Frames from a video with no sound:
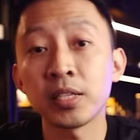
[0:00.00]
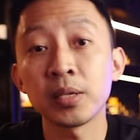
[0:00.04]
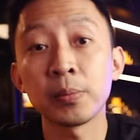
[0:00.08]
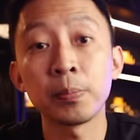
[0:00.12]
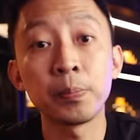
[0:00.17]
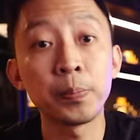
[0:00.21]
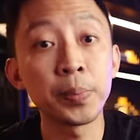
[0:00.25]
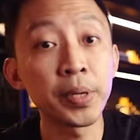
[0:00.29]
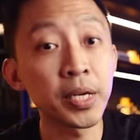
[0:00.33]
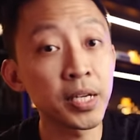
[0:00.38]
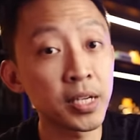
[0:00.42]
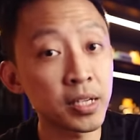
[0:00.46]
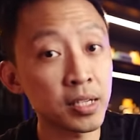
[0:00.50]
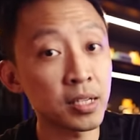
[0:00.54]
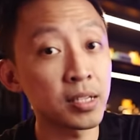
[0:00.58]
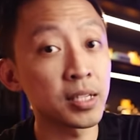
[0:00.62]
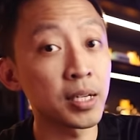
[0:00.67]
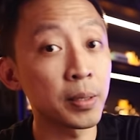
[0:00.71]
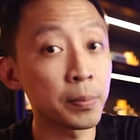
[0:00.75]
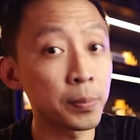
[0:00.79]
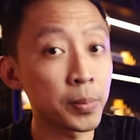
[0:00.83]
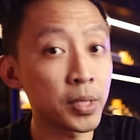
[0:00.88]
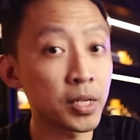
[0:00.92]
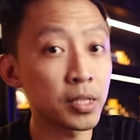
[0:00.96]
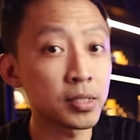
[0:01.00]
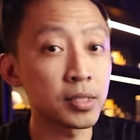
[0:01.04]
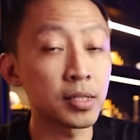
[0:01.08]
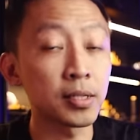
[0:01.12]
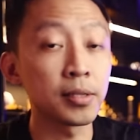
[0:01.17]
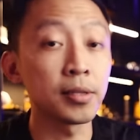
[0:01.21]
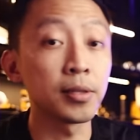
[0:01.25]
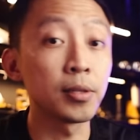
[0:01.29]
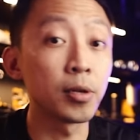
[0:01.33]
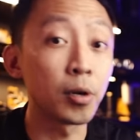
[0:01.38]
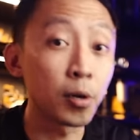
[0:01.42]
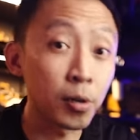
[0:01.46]
The bigger the number,
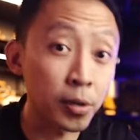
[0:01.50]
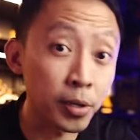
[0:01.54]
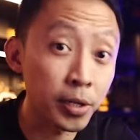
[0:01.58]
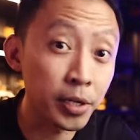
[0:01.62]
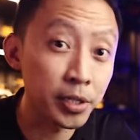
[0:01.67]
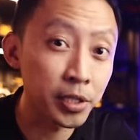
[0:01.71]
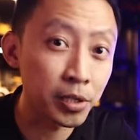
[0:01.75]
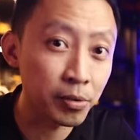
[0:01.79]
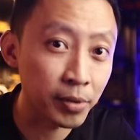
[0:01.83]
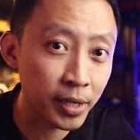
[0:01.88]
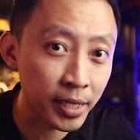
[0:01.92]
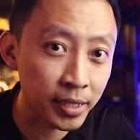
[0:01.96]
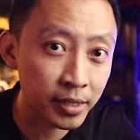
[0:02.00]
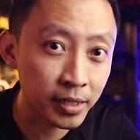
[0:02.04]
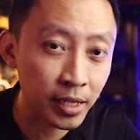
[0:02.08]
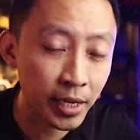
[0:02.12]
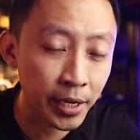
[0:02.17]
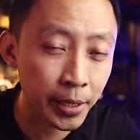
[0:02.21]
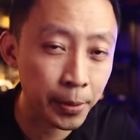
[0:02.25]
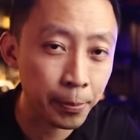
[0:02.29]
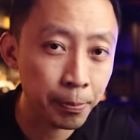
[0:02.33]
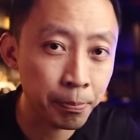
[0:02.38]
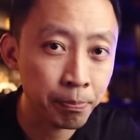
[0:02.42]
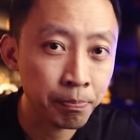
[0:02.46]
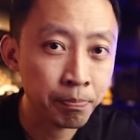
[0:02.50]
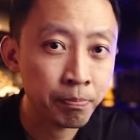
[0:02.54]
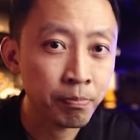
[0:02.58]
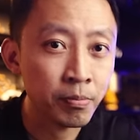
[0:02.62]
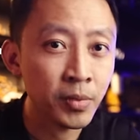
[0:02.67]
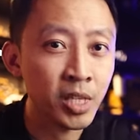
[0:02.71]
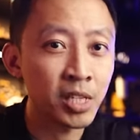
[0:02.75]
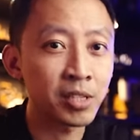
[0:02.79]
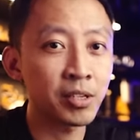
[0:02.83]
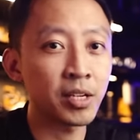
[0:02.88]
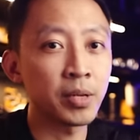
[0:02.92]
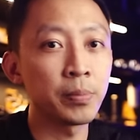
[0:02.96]
the longer the runtime.
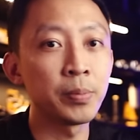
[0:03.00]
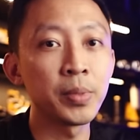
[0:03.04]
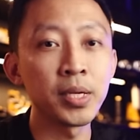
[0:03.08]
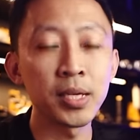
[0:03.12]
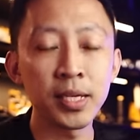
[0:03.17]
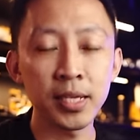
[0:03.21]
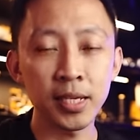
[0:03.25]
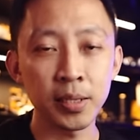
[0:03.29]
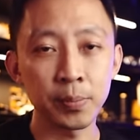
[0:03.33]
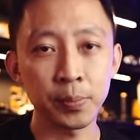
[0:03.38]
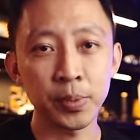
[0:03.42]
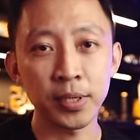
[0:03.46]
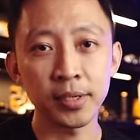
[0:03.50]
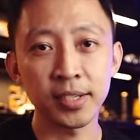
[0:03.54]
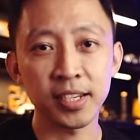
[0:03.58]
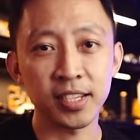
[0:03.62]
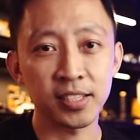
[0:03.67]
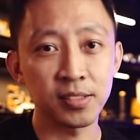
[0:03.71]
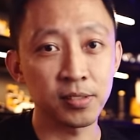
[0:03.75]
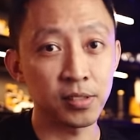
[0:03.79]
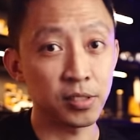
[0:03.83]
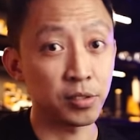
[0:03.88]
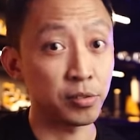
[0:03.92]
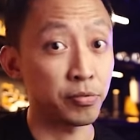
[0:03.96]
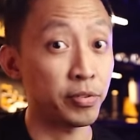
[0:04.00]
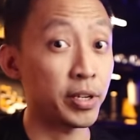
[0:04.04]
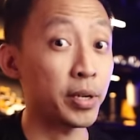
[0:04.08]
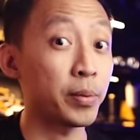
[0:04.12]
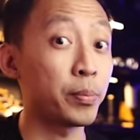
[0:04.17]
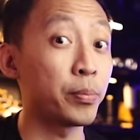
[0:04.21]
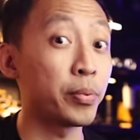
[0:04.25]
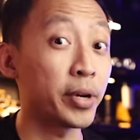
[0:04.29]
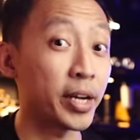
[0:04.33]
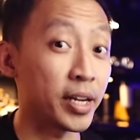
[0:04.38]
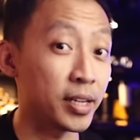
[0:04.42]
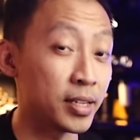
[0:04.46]
Right, milliampere does not
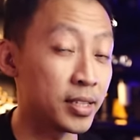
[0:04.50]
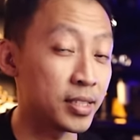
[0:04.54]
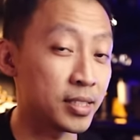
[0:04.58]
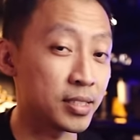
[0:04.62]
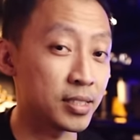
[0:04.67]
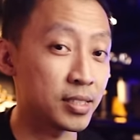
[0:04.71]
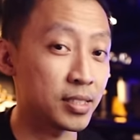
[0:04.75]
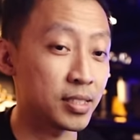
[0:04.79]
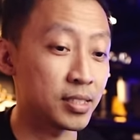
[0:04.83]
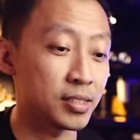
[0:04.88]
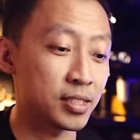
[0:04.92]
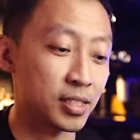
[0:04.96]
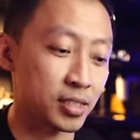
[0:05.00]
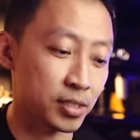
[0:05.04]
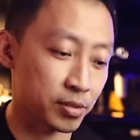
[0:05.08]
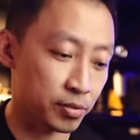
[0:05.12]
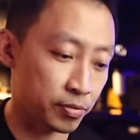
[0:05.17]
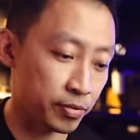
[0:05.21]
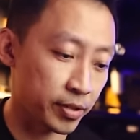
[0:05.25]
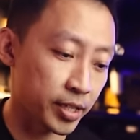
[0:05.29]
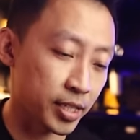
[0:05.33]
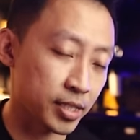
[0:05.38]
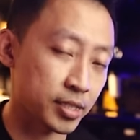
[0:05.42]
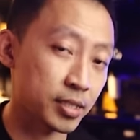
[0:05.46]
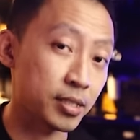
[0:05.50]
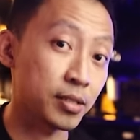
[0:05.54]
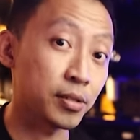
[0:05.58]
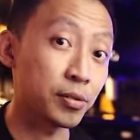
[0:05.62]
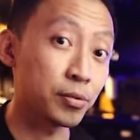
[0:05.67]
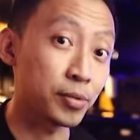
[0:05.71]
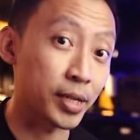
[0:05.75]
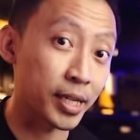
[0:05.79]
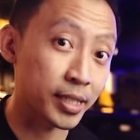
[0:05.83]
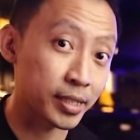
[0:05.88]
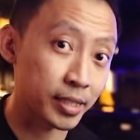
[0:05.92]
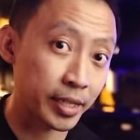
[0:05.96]
affect brightness, it just affects
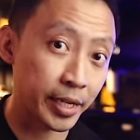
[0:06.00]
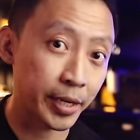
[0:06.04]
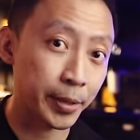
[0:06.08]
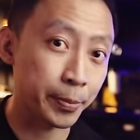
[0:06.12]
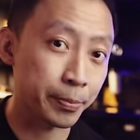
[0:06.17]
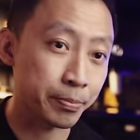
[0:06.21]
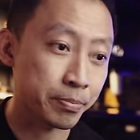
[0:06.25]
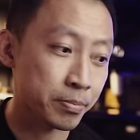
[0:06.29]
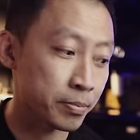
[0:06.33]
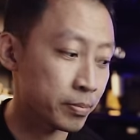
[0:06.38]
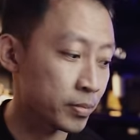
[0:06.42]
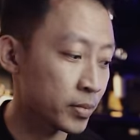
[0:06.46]
runtime.